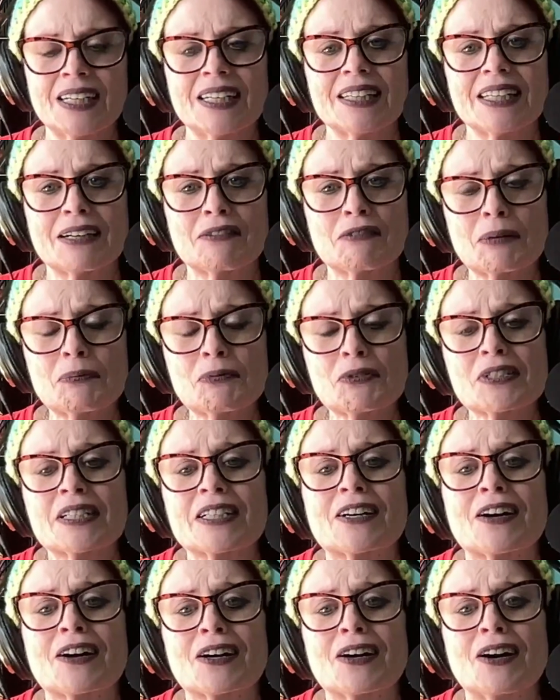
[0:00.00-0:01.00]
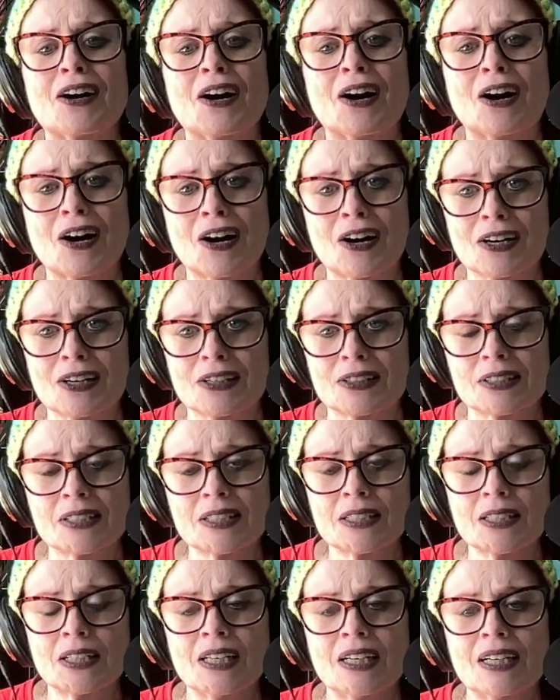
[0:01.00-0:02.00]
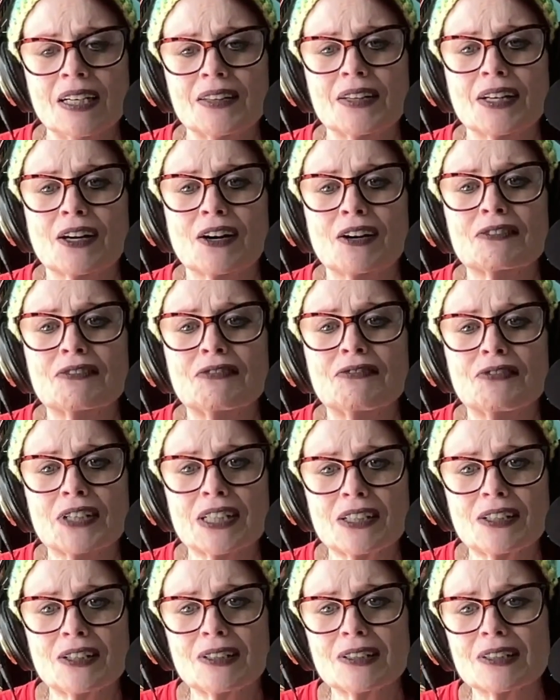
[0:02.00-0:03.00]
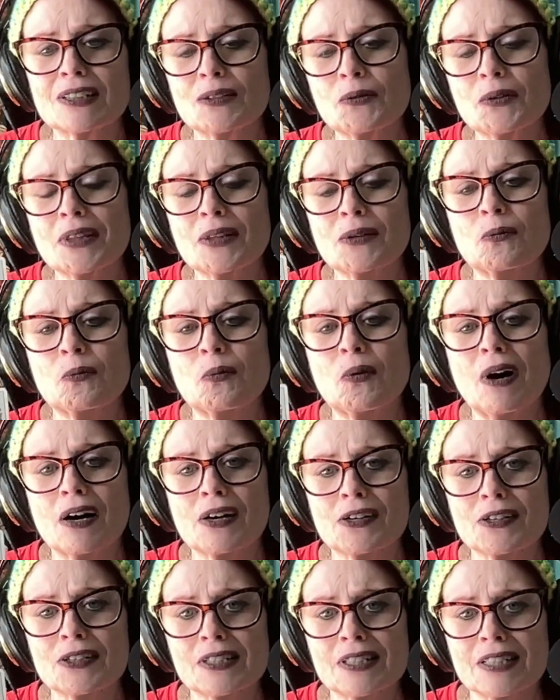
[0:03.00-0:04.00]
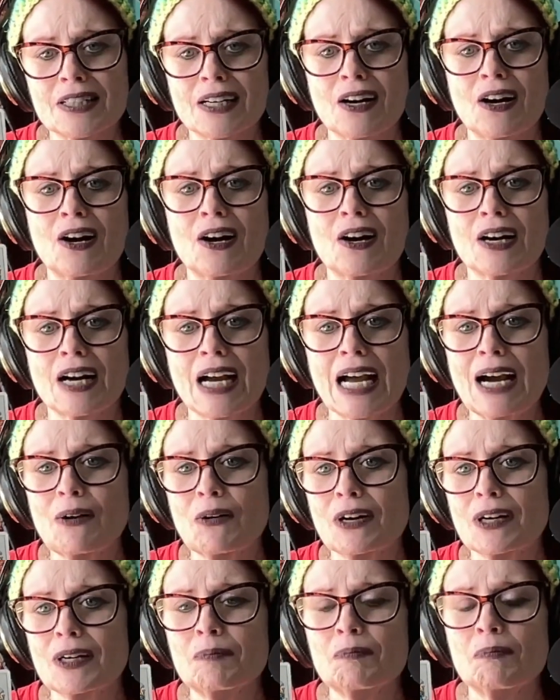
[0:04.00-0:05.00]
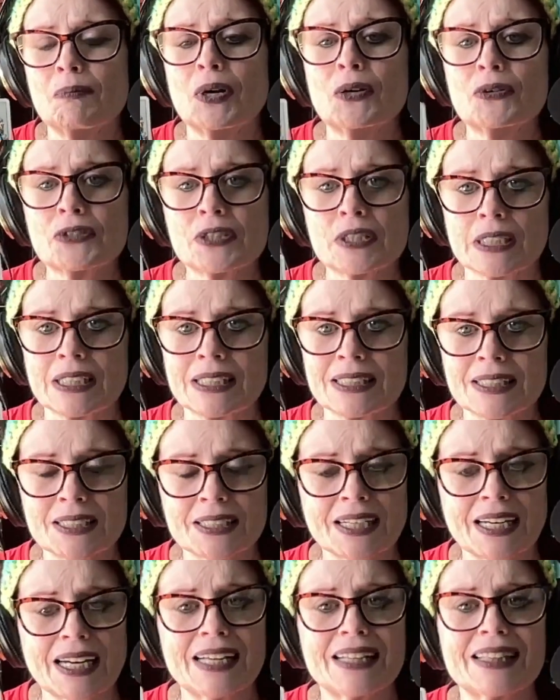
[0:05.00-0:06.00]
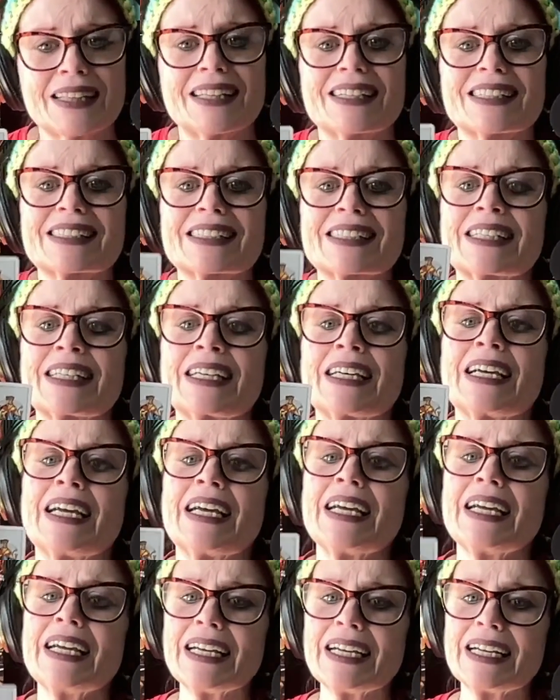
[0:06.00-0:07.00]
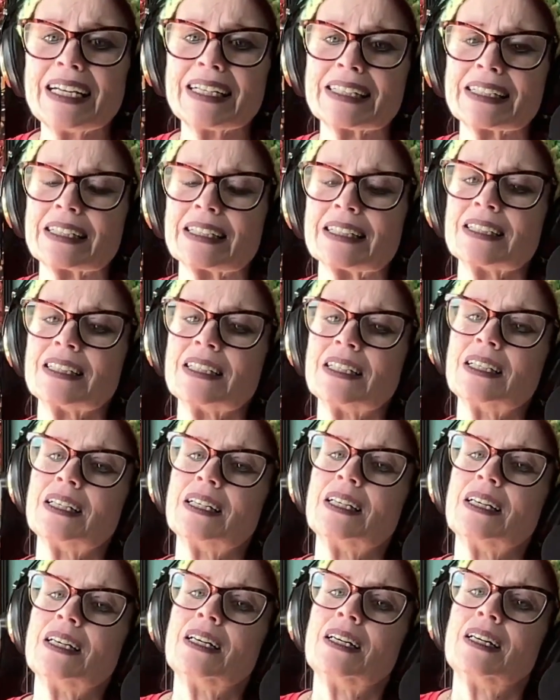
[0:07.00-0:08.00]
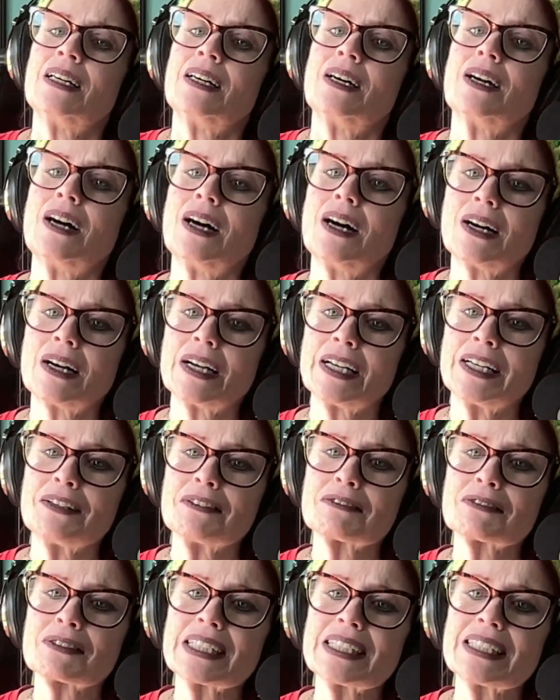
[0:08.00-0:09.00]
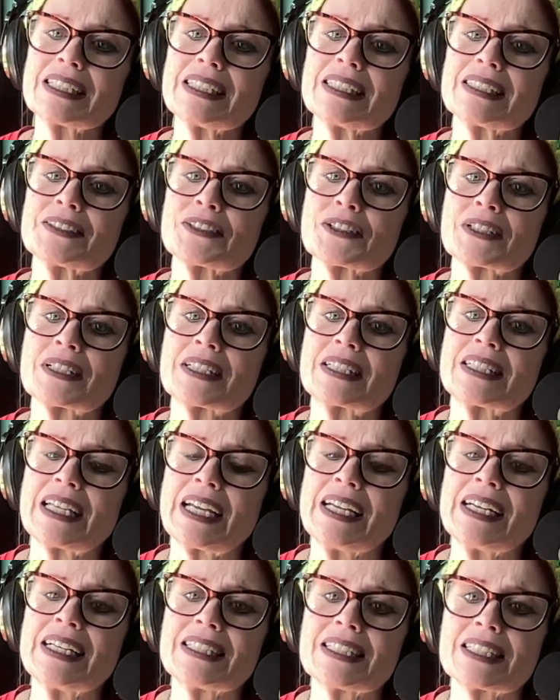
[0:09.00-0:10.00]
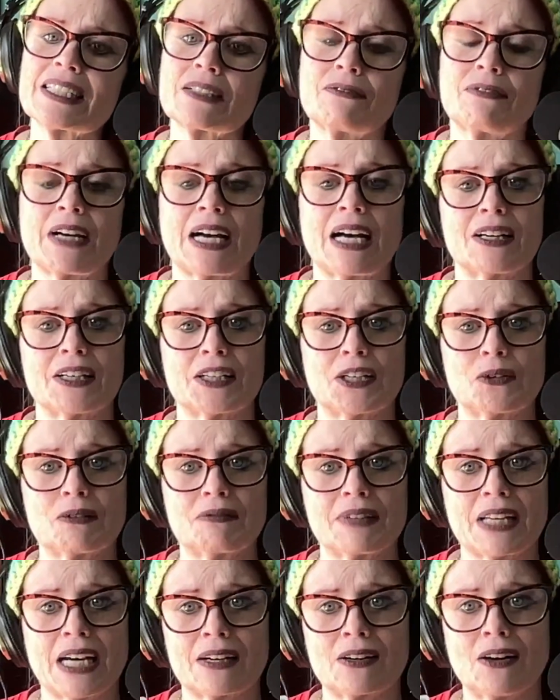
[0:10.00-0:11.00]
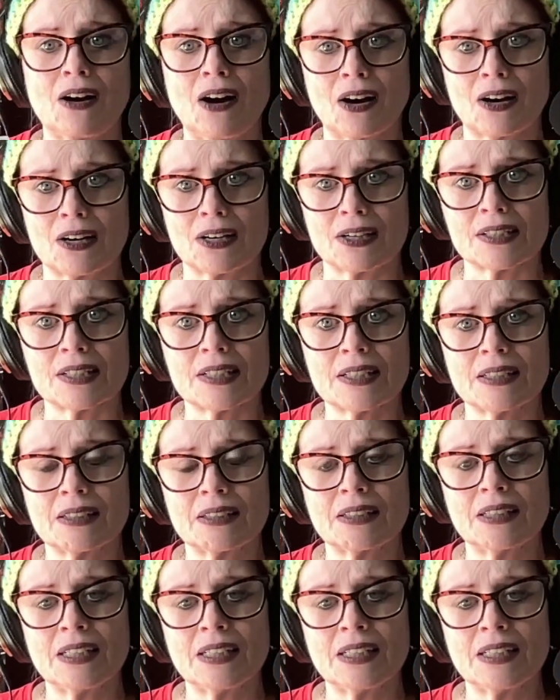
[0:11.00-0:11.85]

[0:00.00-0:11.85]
They represent our hearts that are filled with the waters that are our emotions. And the king, oh, he really understands the value of that heart.